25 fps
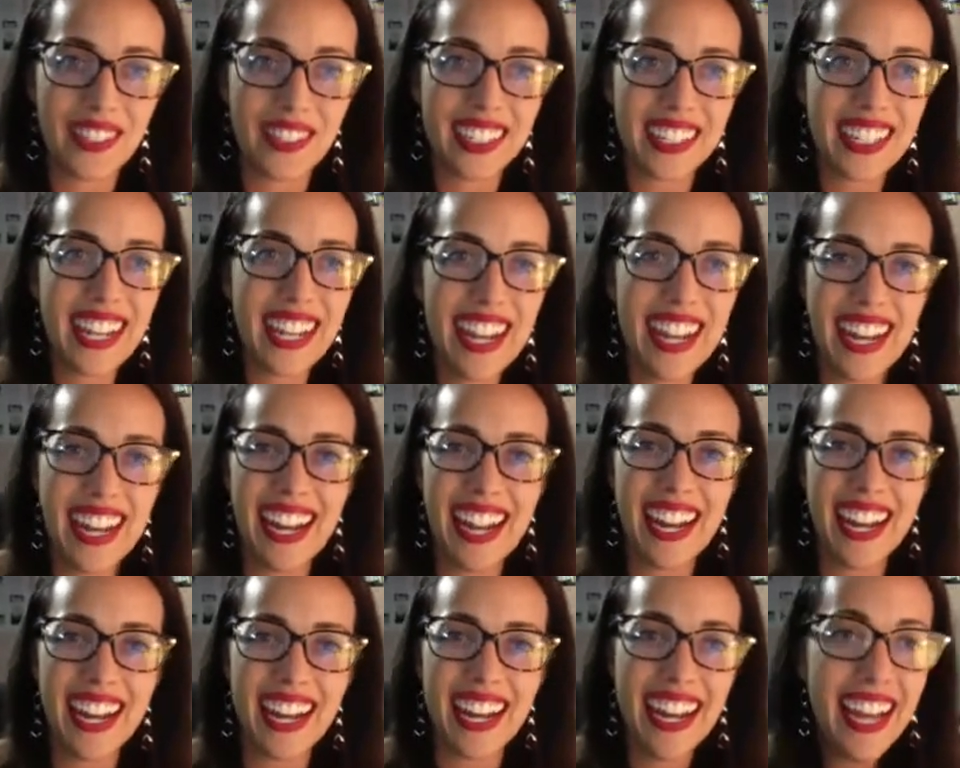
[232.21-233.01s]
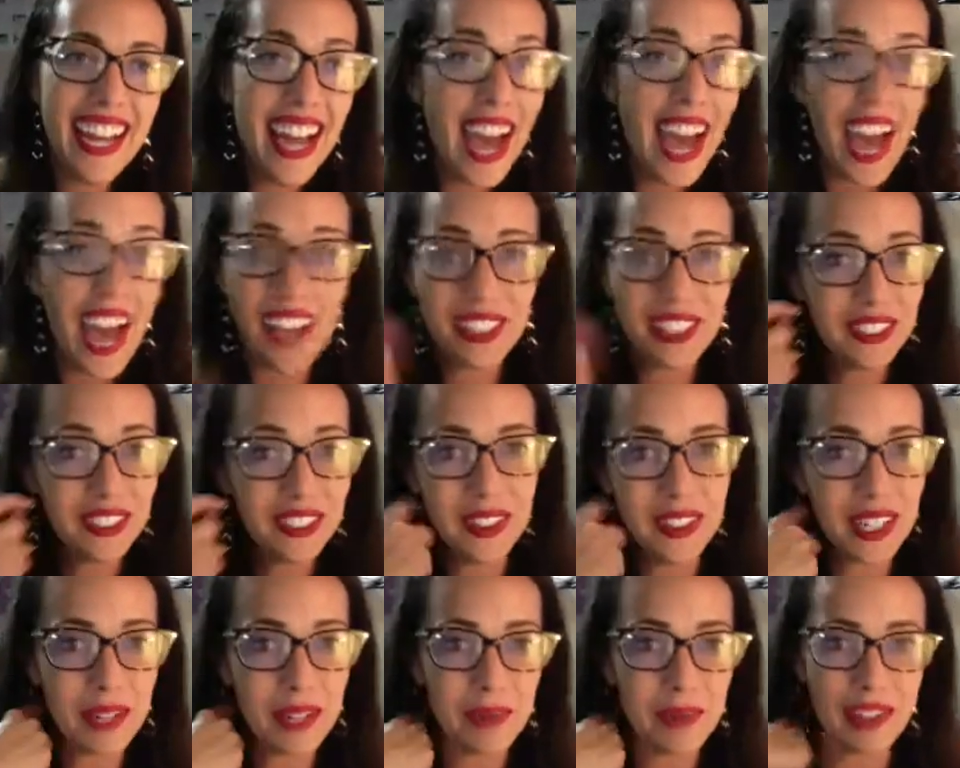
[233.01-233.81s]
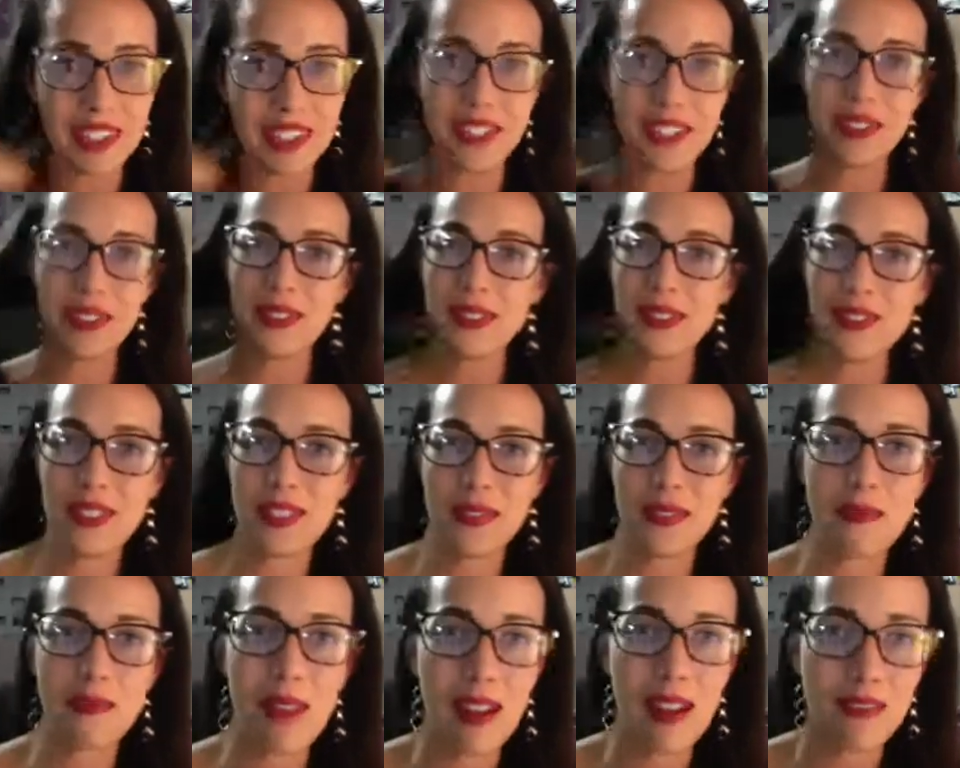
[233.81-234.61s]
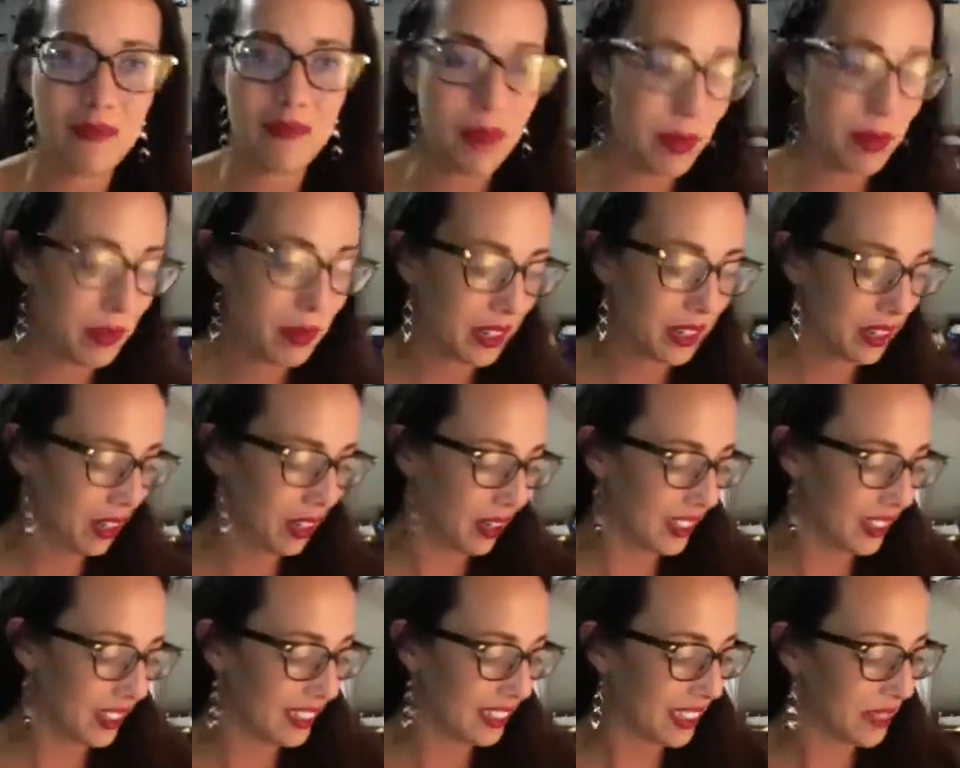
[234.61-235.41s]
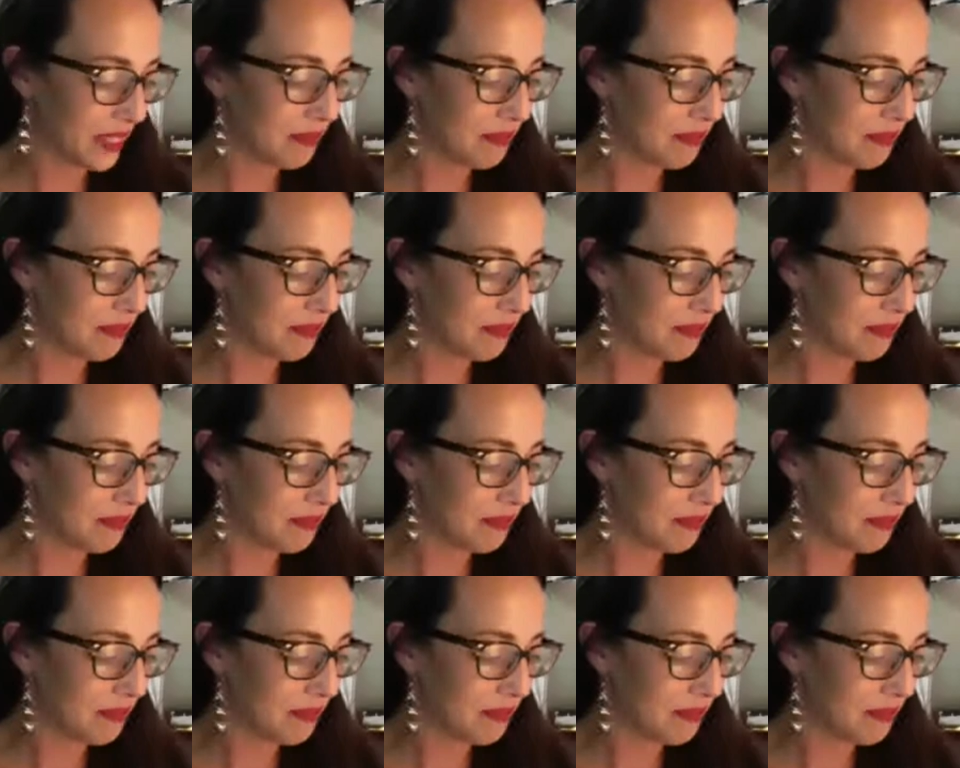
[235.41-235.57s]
I don't know anybody who uses Mauve Moment currently.